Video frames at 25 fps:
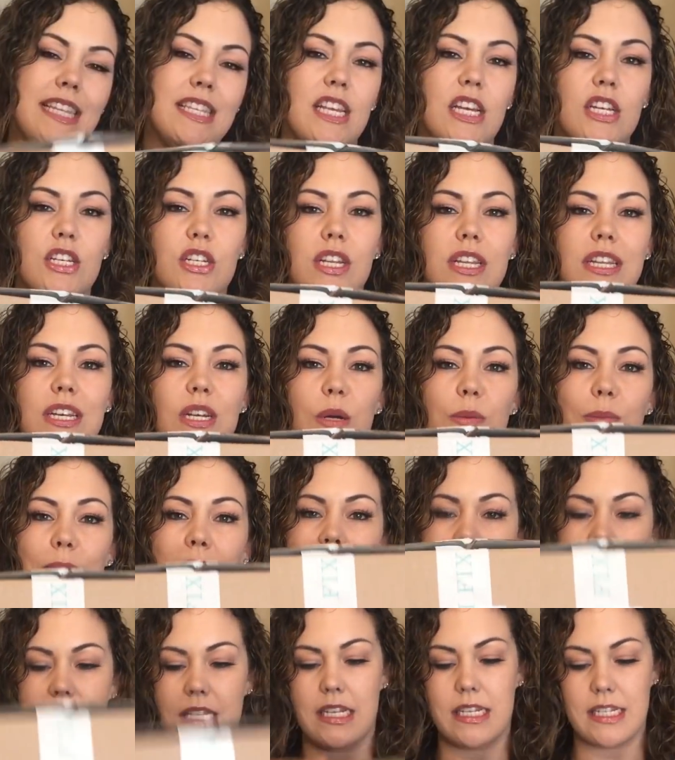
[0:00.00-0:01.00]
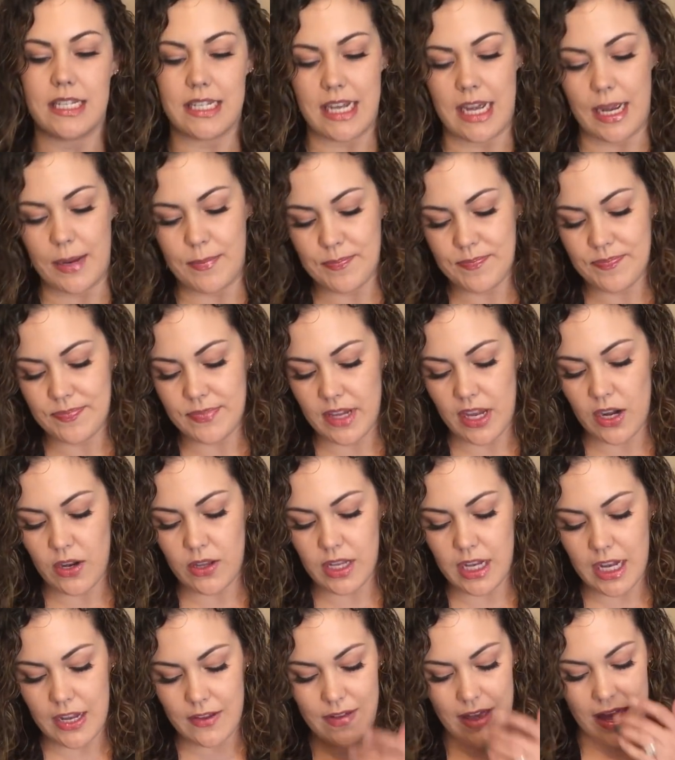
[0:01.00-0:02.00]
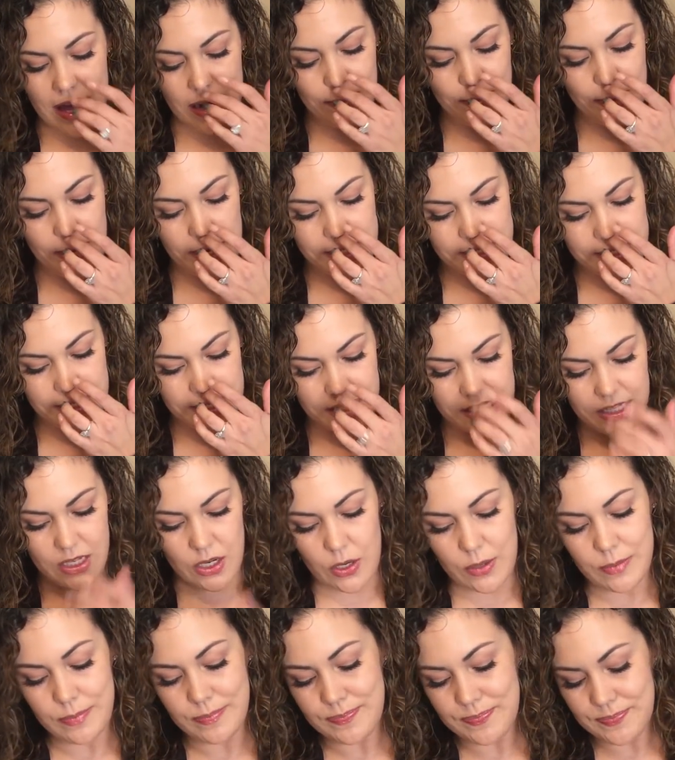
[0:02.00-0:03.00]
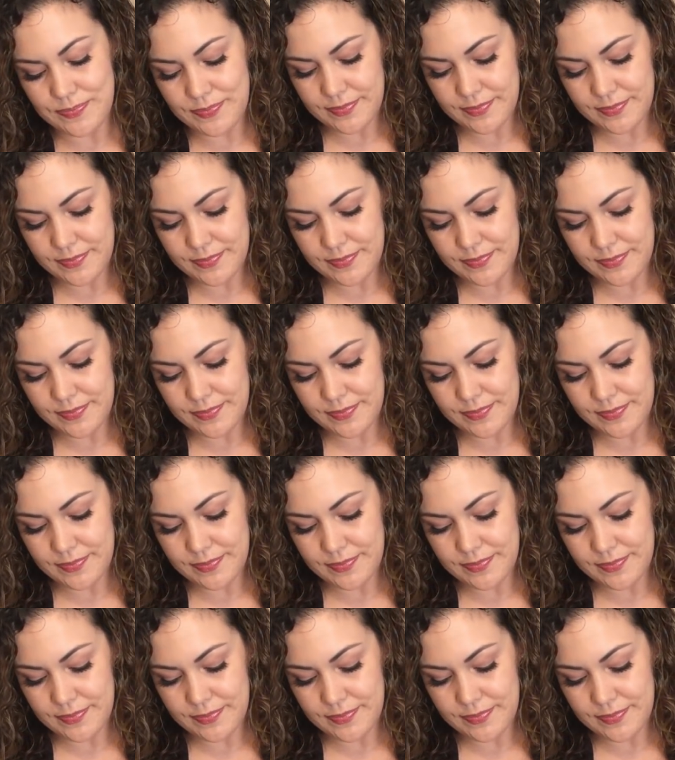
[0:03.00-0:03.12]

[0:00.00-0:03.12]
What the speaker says: It's such a little box this time. I don't think I've had a box this little.